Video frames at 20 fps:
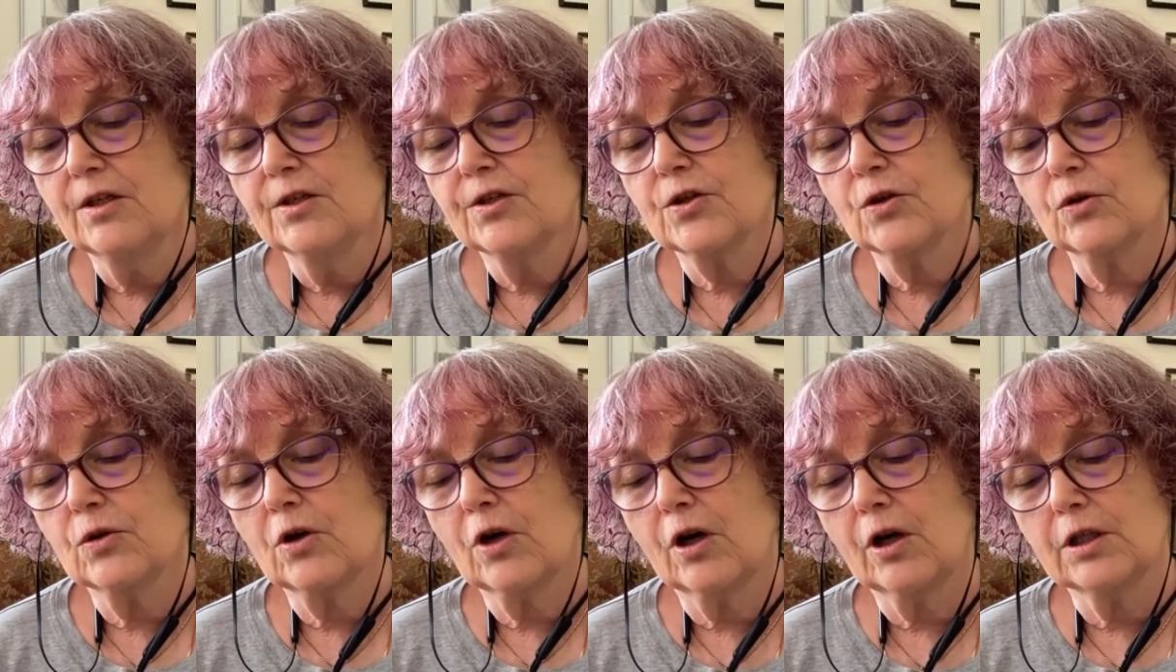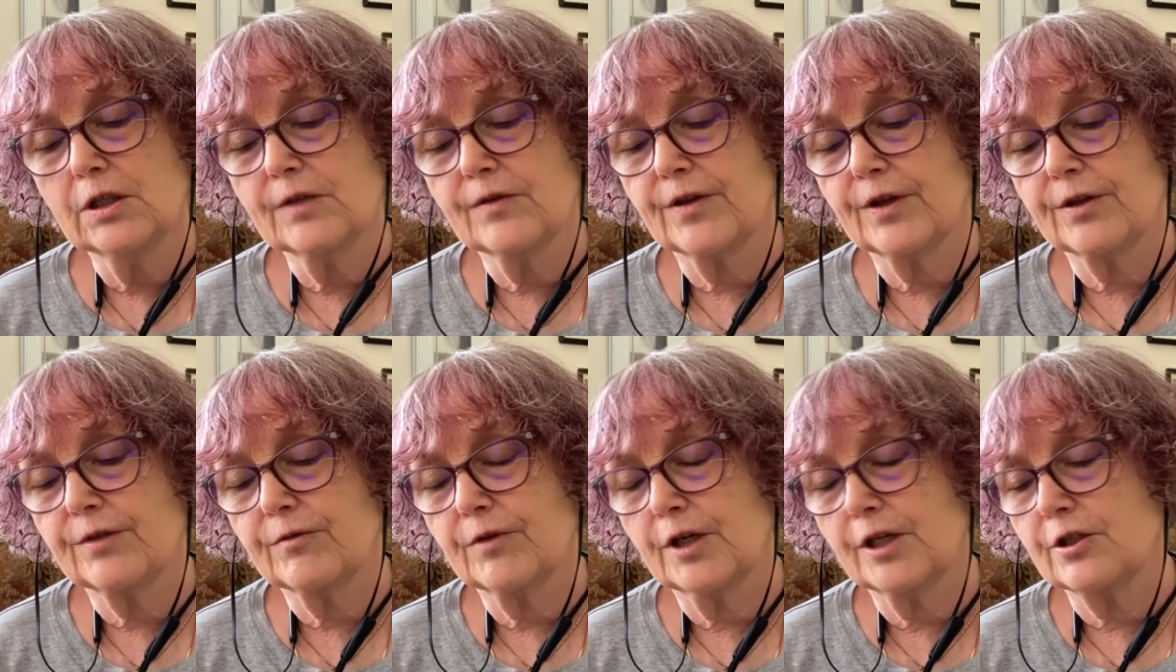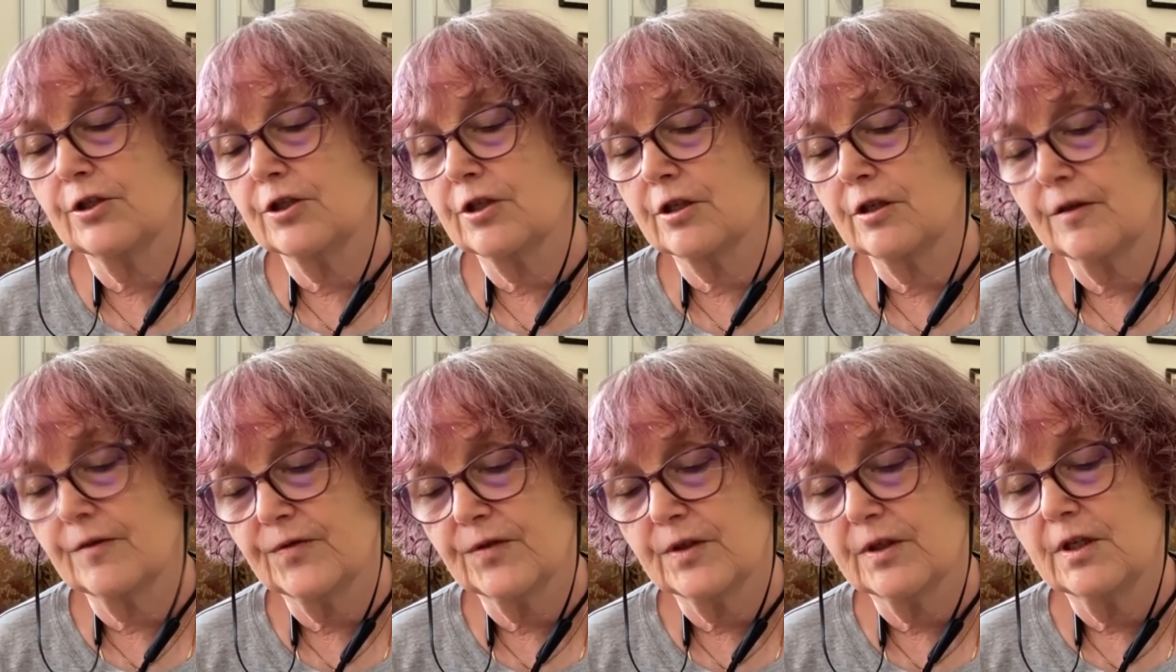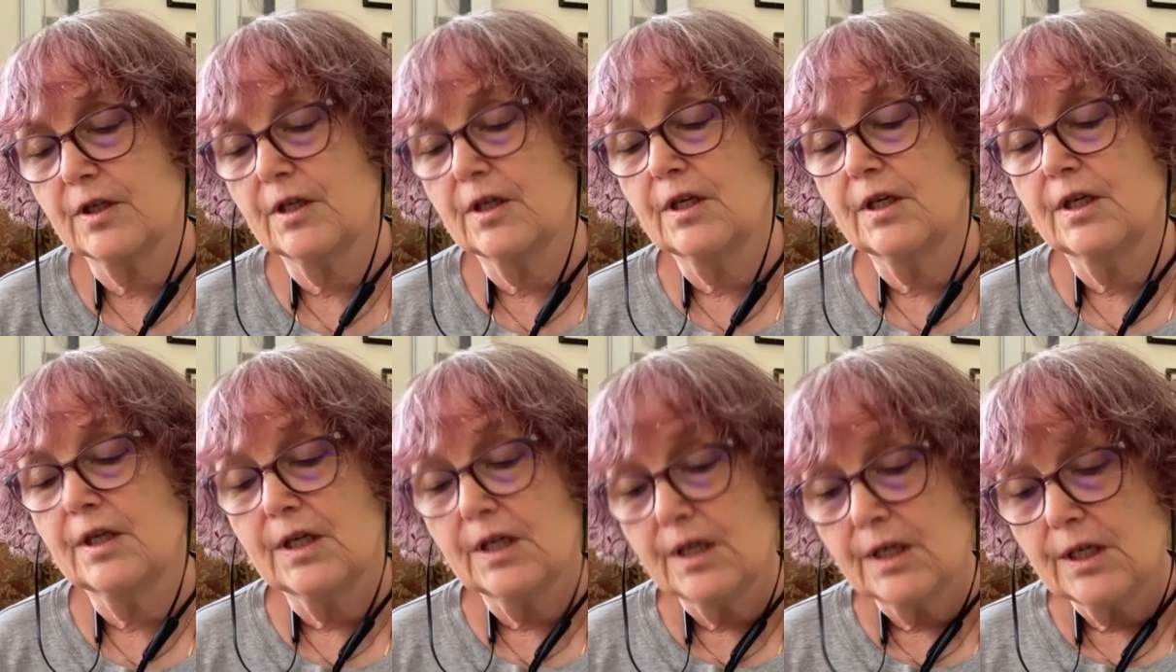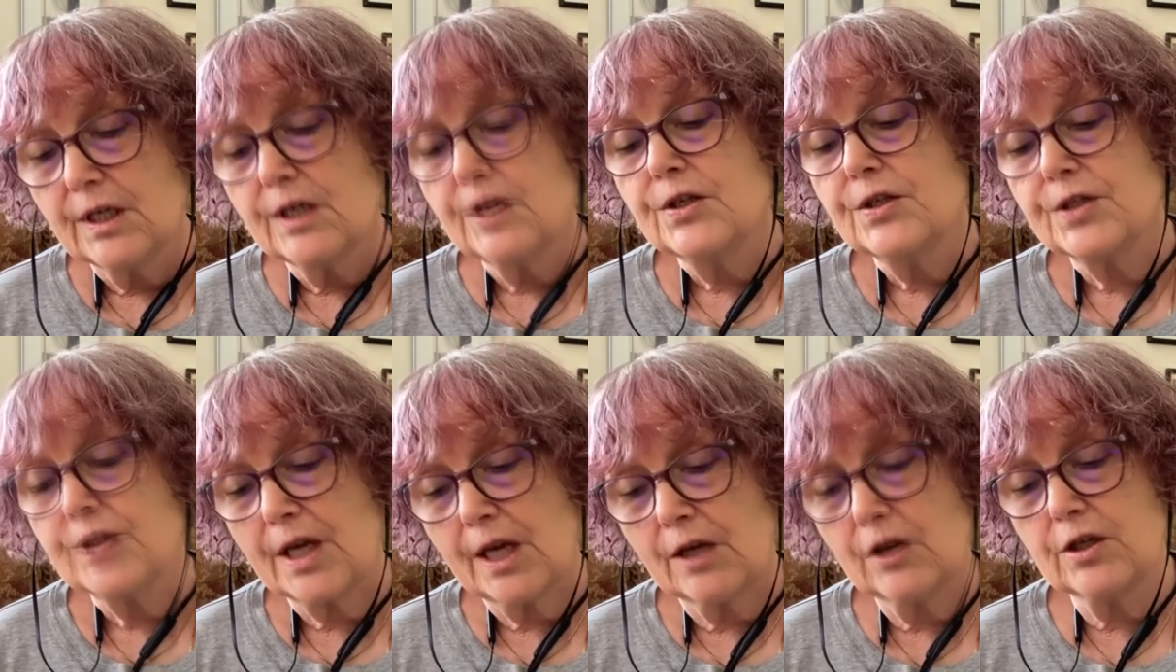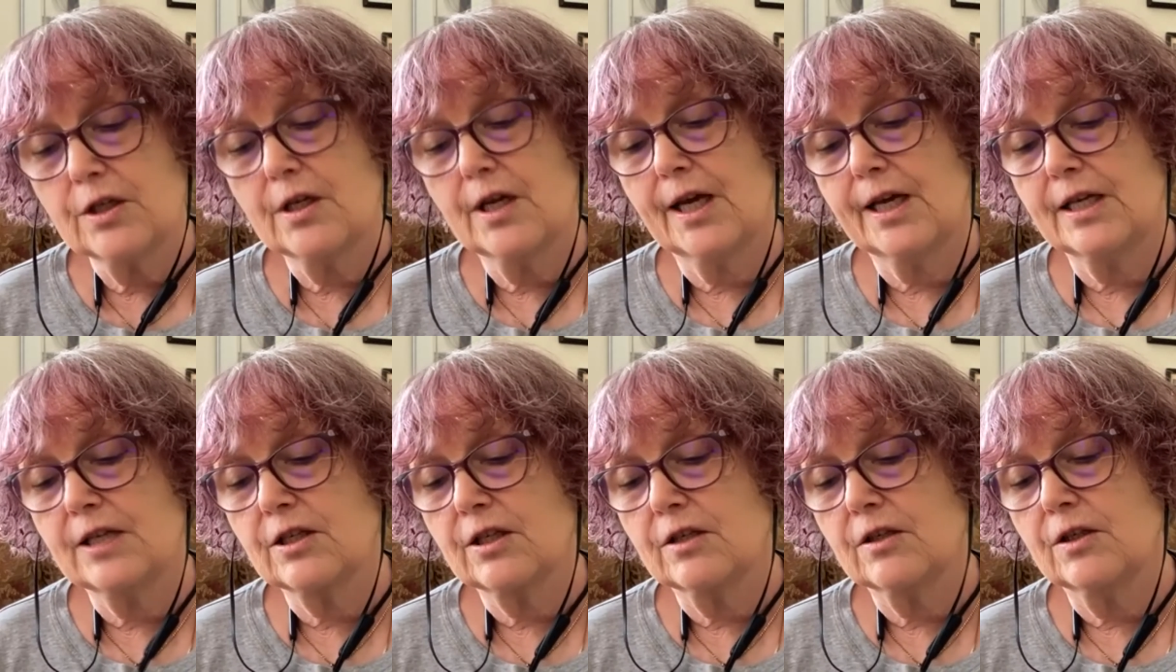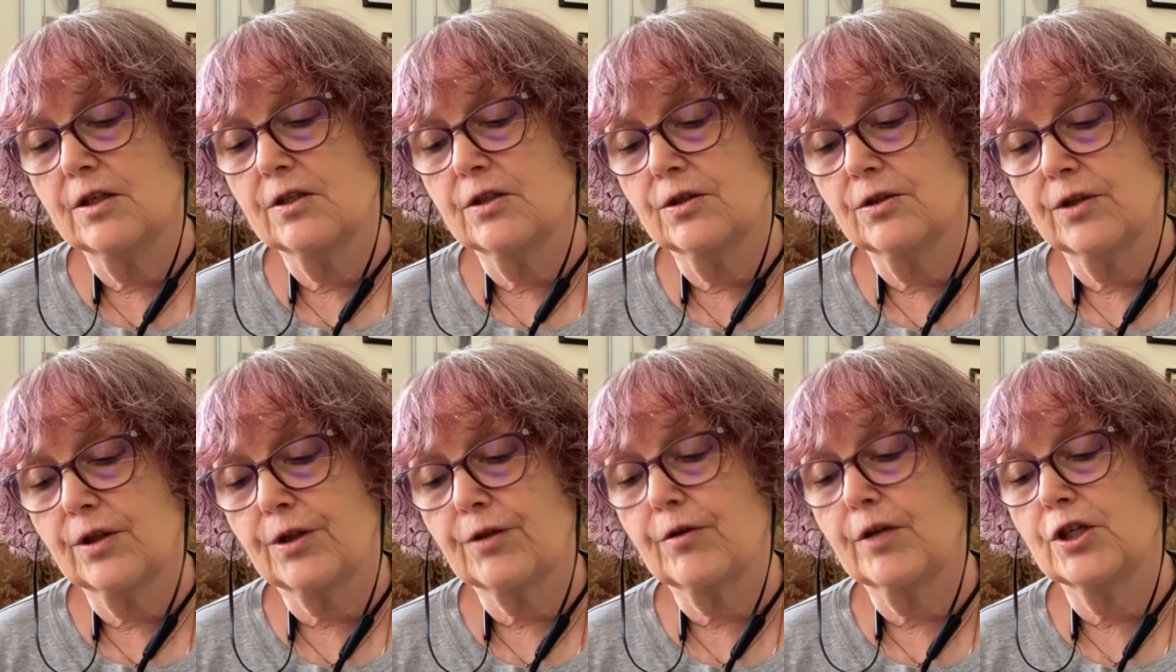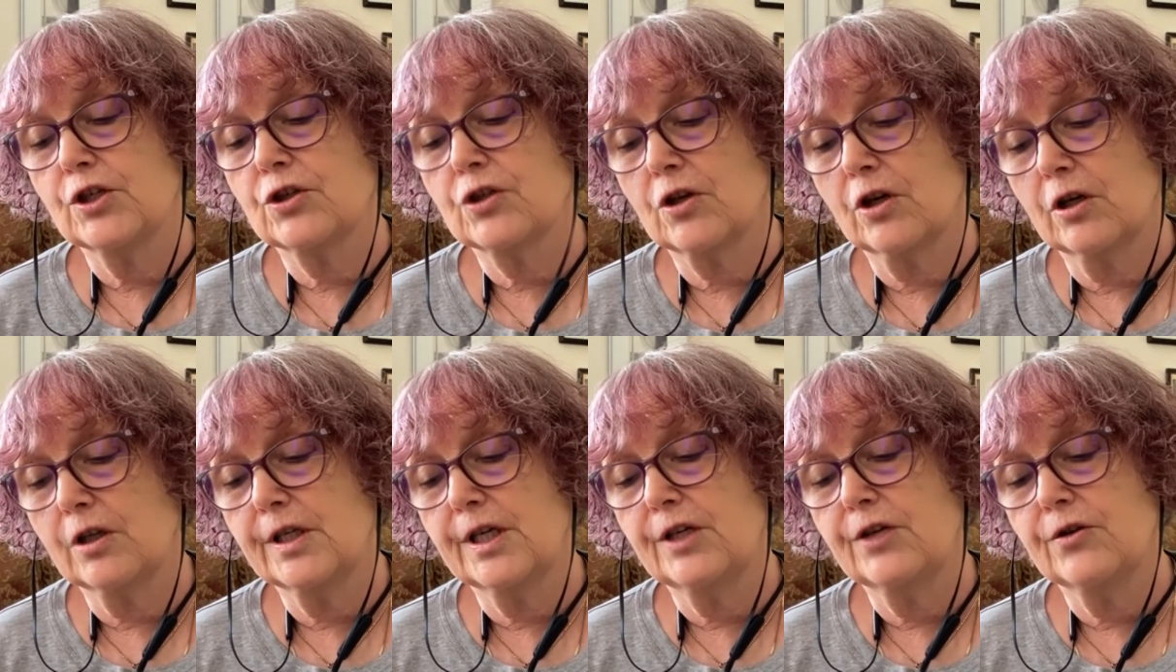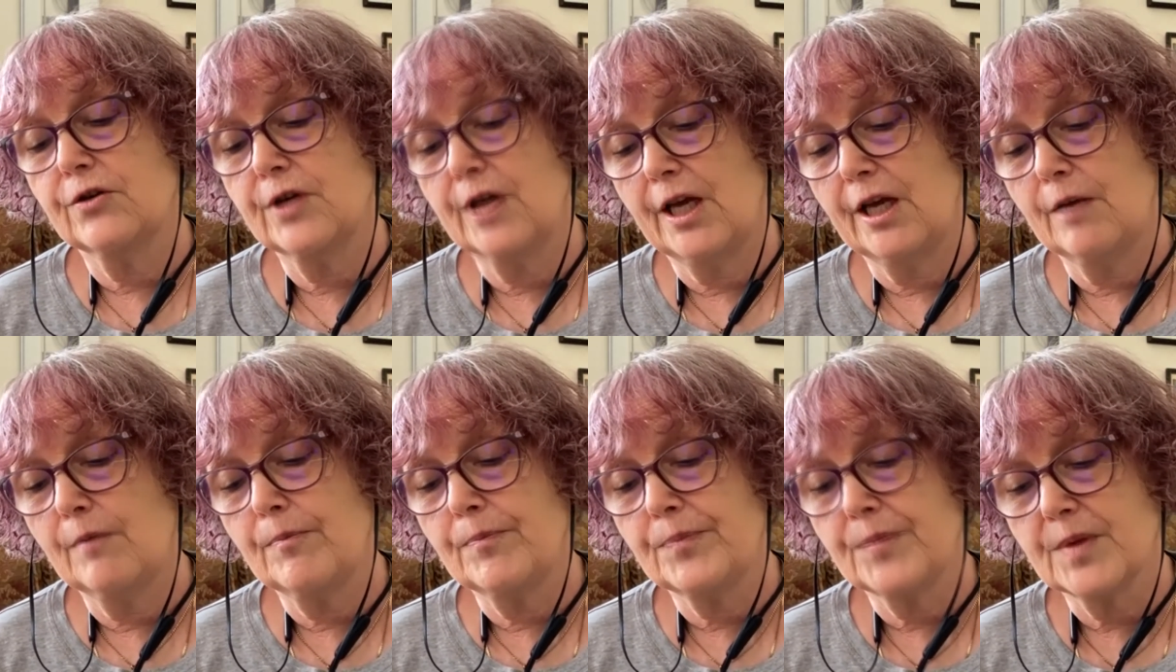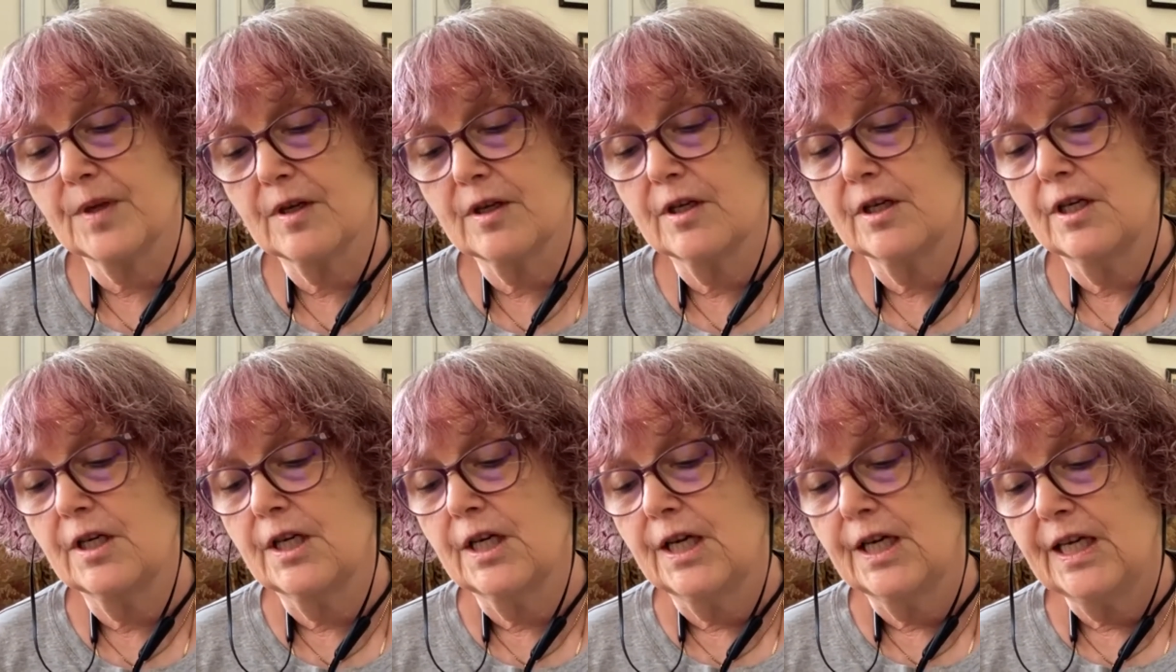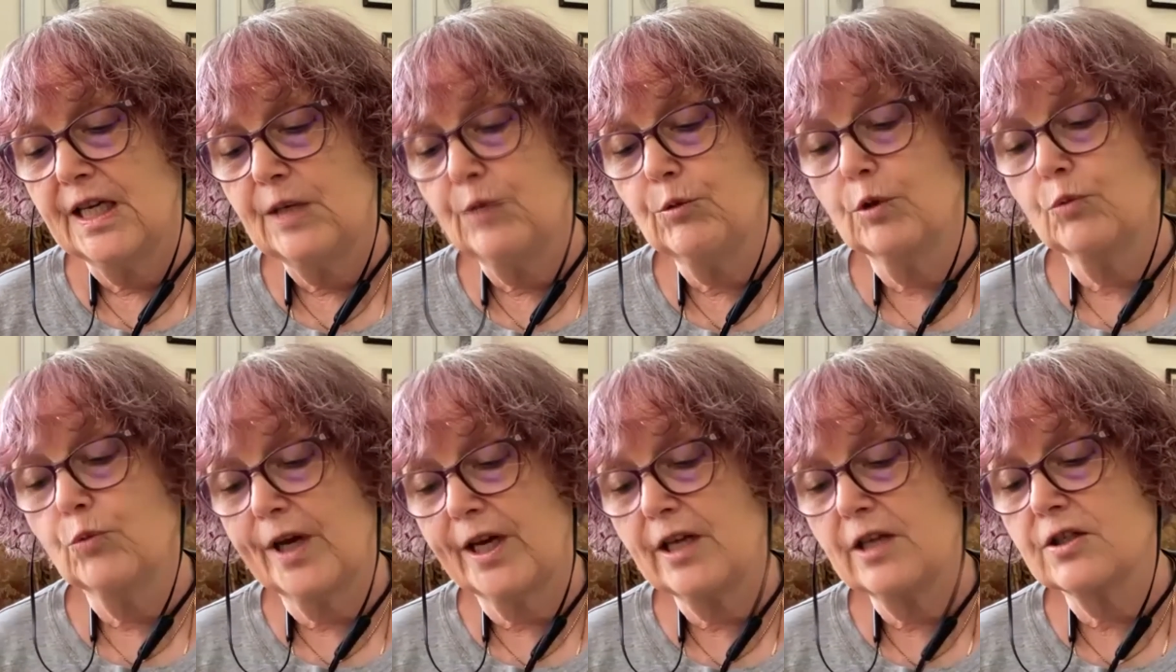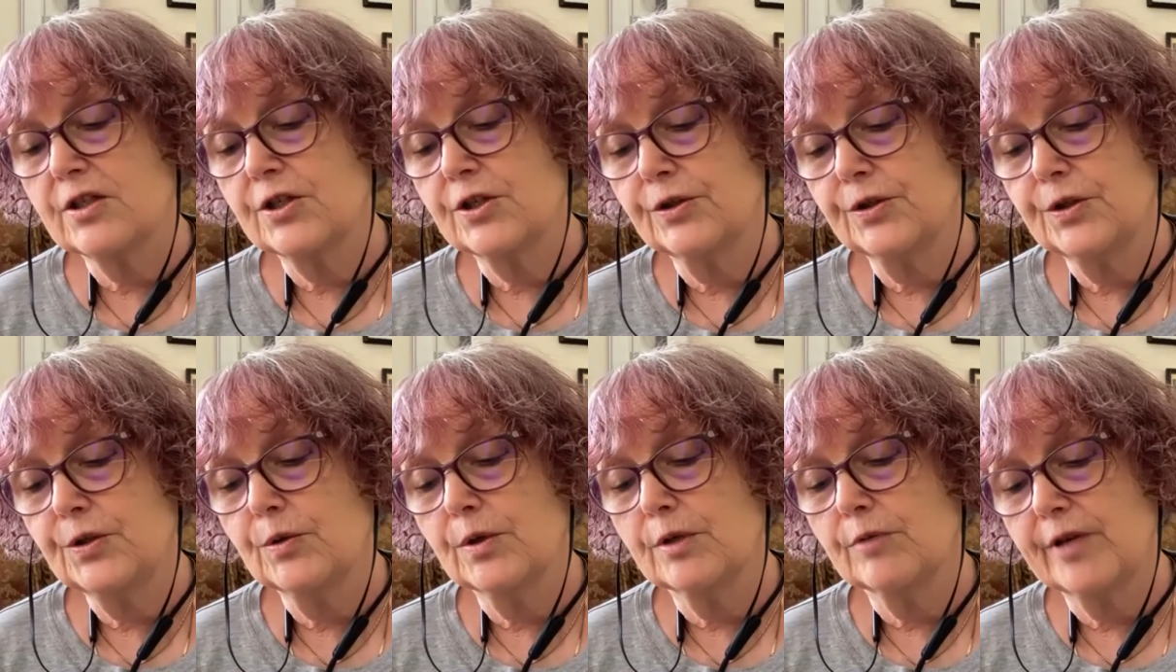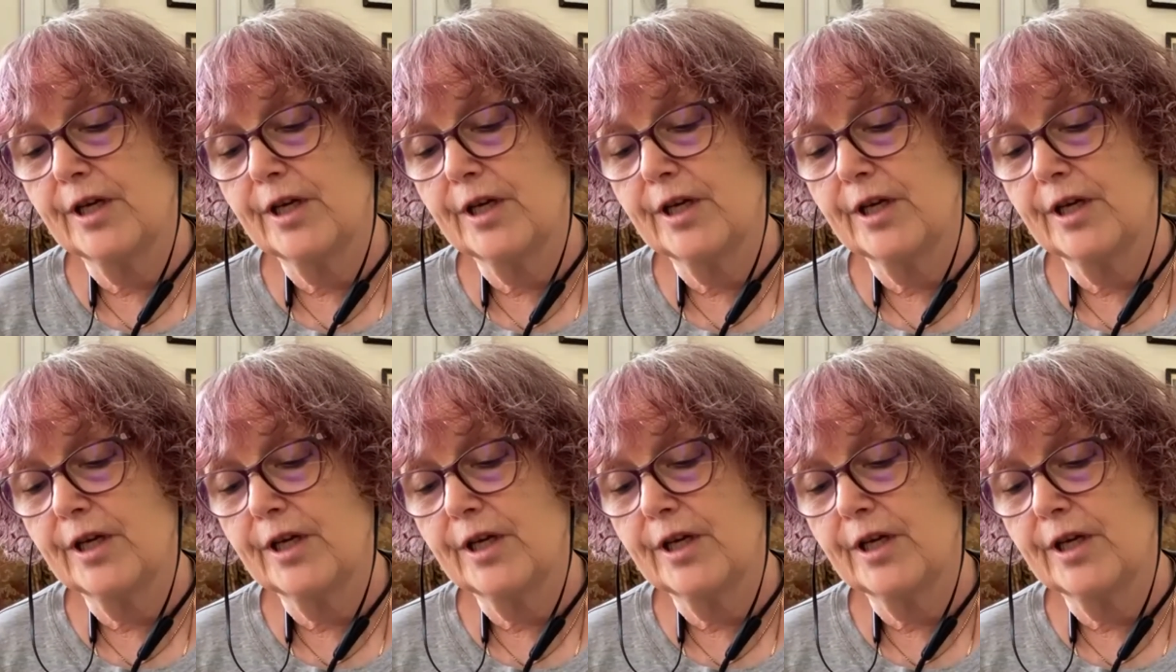So Call of the Thrush. Say goodnight to the thrush calling your name. He will wait till you are